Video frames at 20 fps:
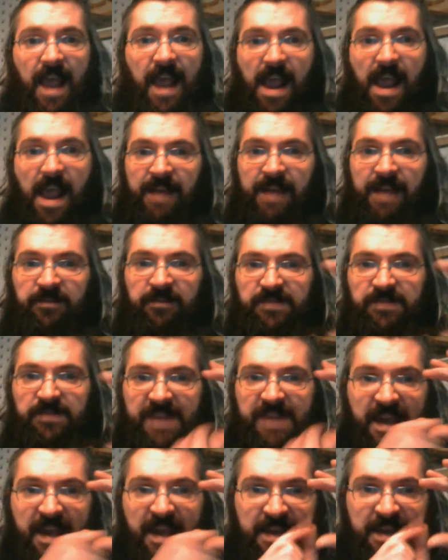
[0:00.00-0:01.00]
it'll
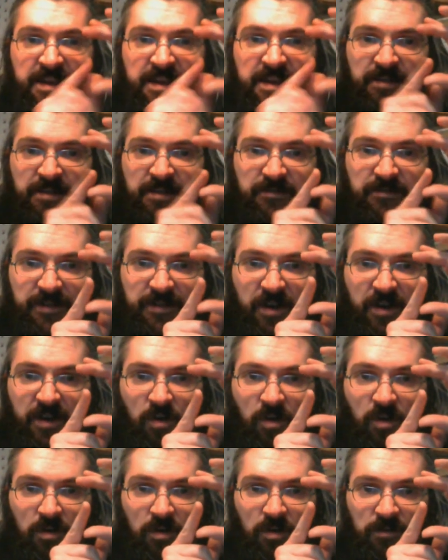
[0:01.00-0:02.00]
say, you
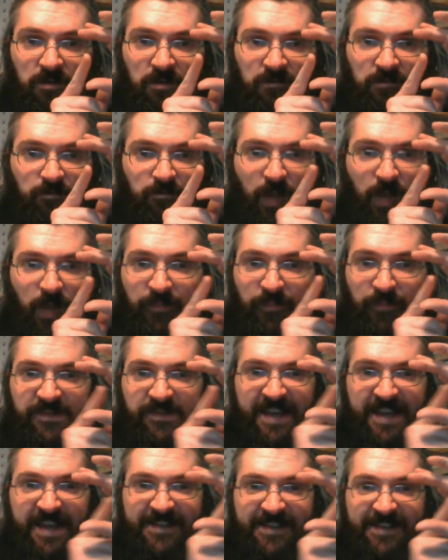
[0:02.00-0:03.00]
know,
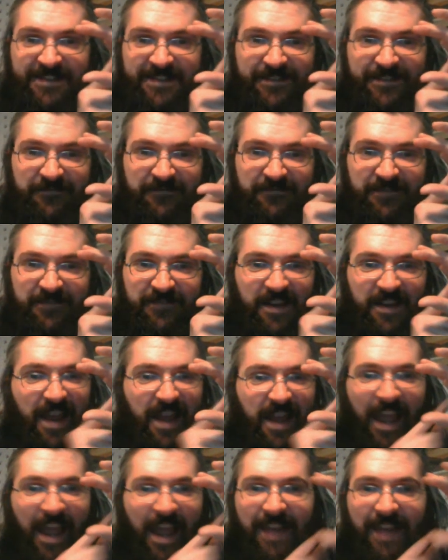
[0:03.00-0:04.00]
representative,
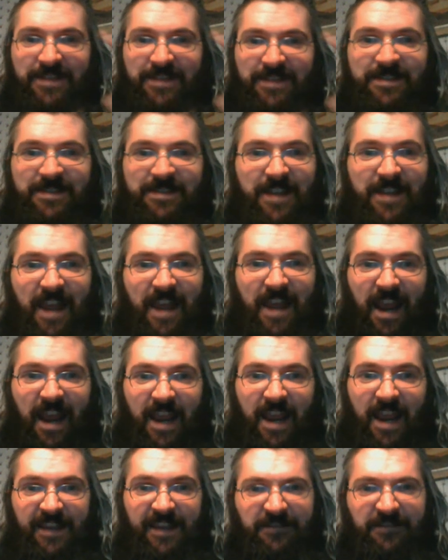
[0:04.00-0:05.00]
and
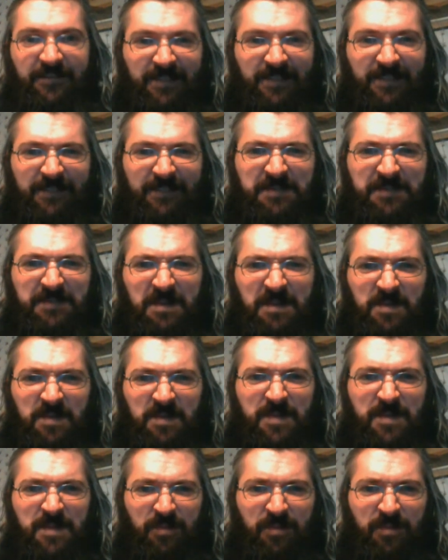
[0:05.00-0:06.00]
give them something to
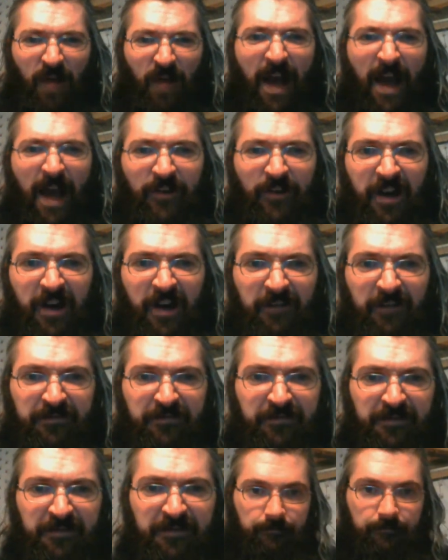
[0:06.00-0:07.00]
be proud
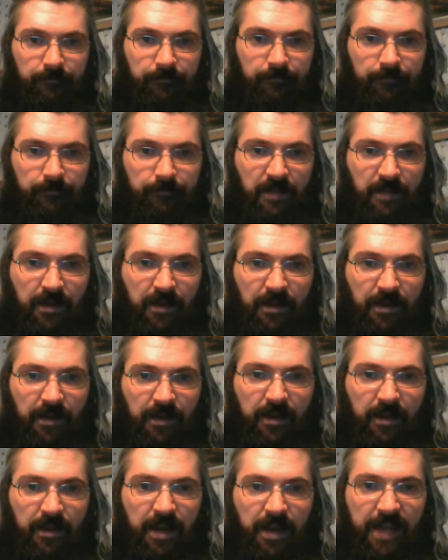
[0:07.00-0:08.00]
of.
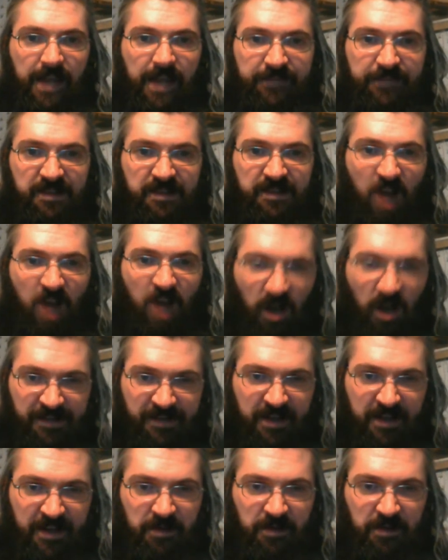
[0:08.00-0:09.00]
And if it's a call
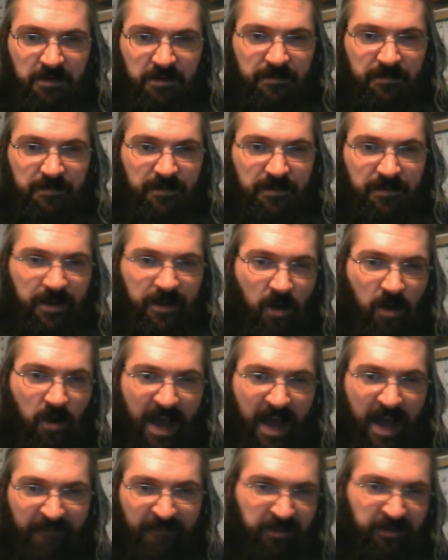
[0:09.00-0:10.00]
center, you know,
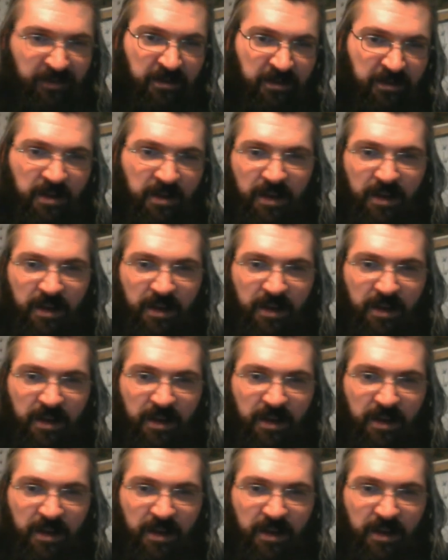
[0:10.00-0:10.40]
have a